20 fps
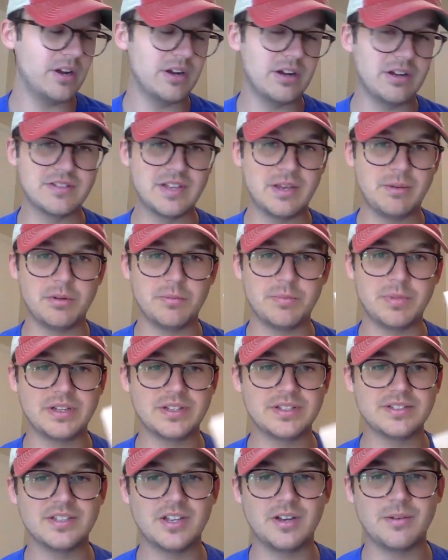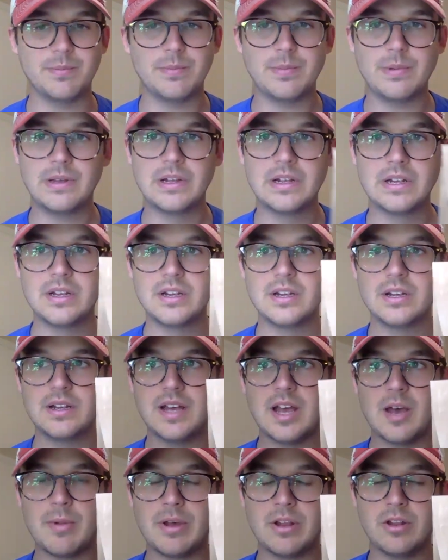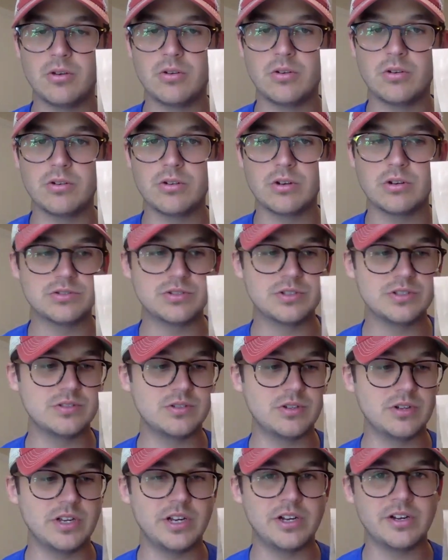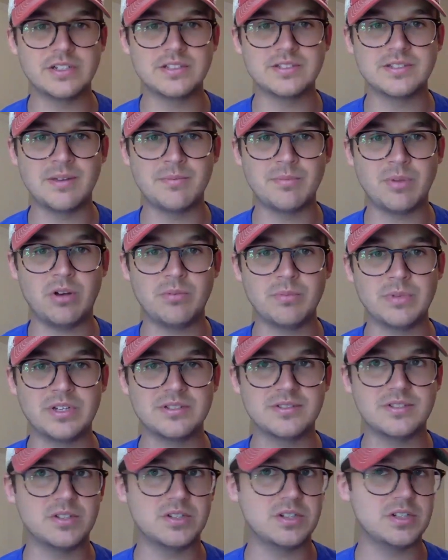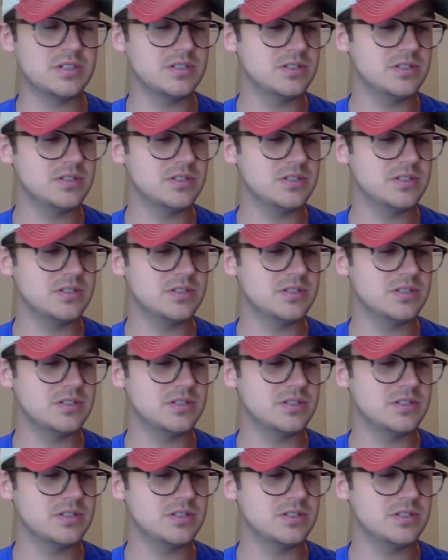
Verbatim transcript: And I was able to pick this up at my local grocery store here in St. Paul, Minnesota.